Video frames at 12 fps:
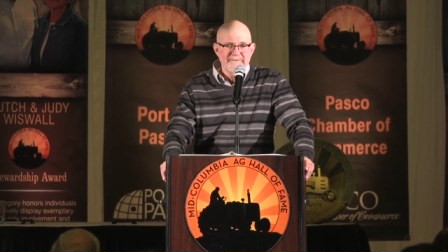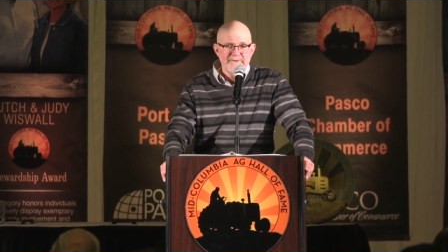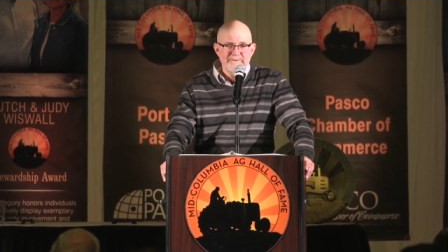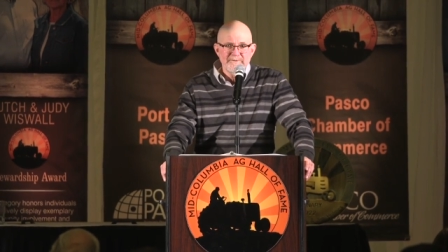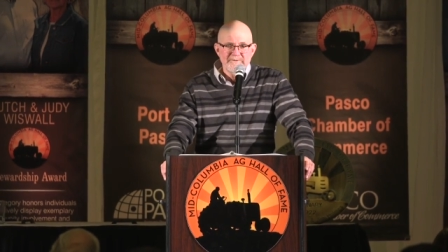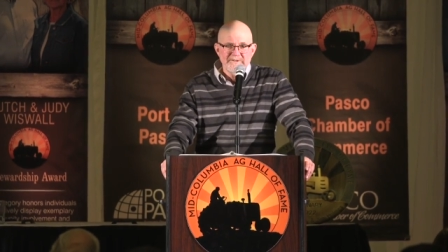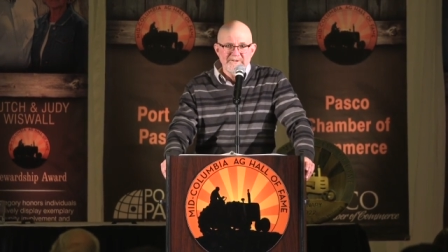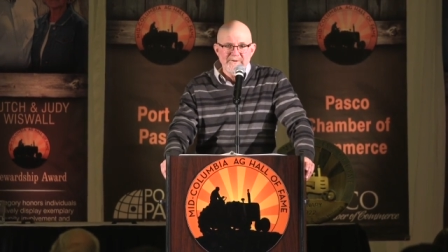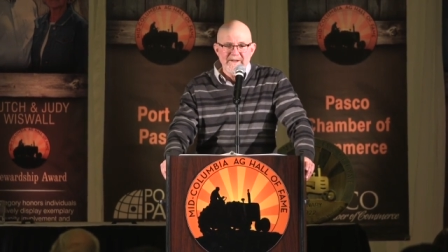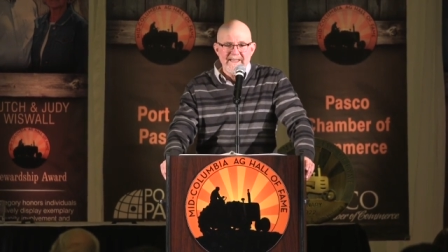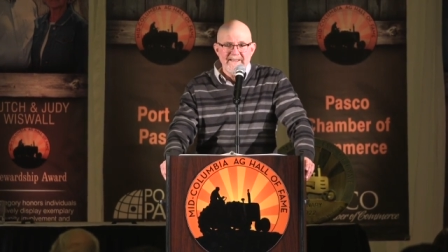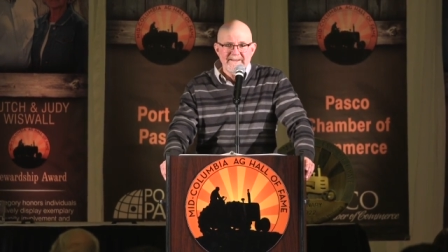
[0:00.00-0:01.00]
a few
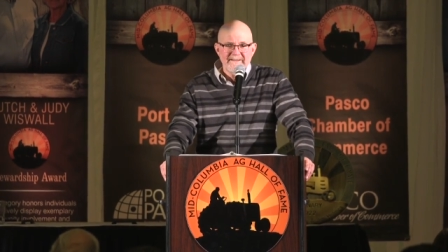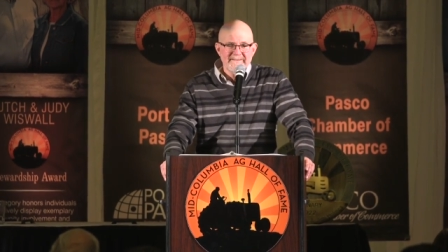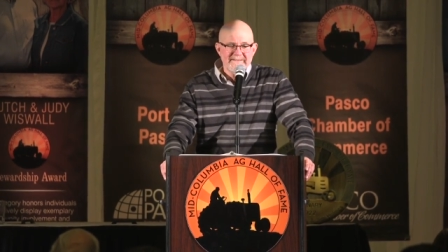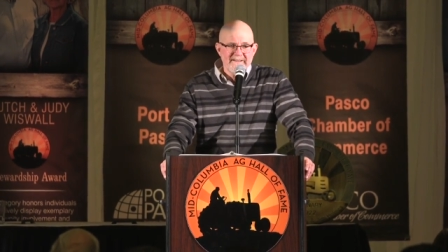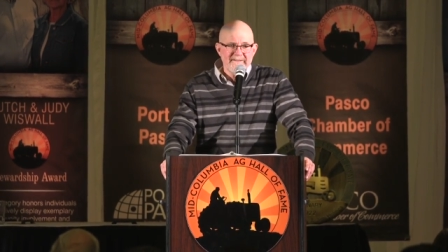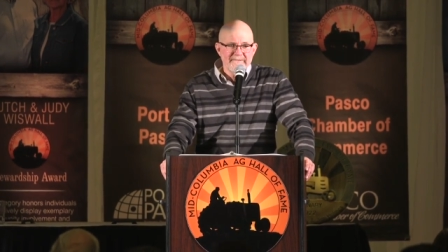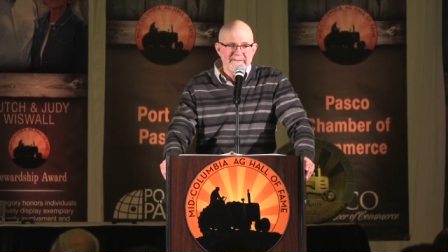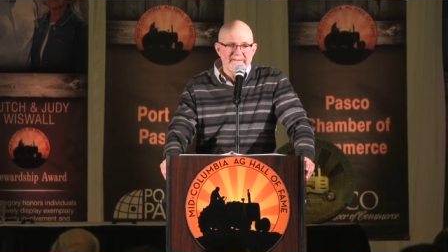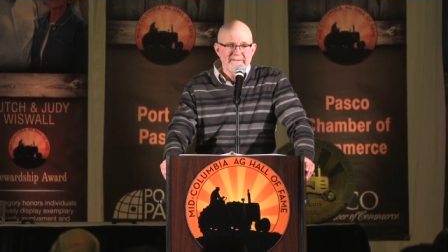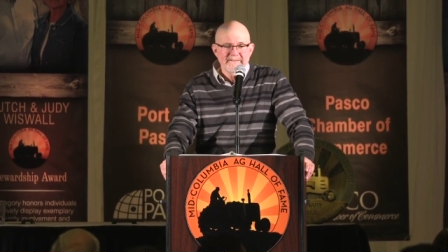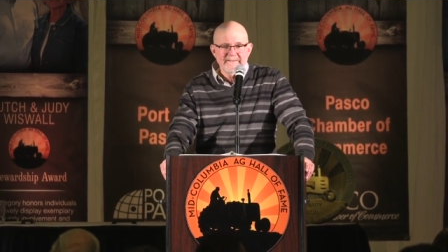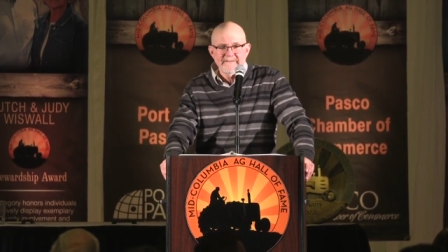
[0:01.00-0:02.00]
to
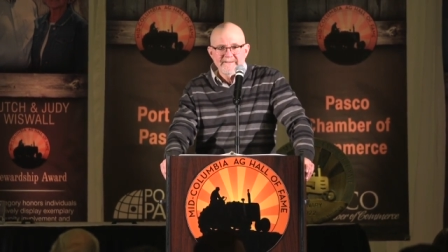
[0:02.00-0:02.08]
87,